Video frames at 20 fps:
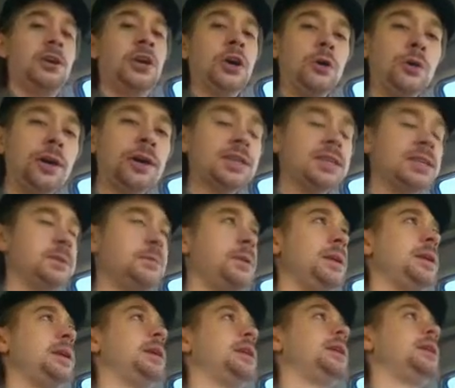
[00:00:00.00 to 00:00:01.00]
going to
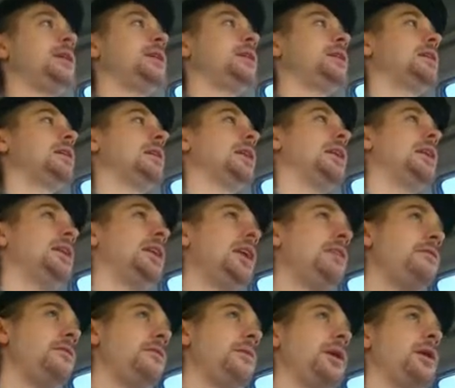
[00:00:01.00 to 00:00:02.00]
be an
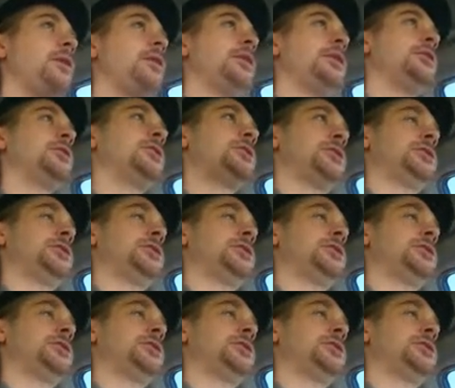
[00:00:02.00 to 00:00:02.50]
even better Year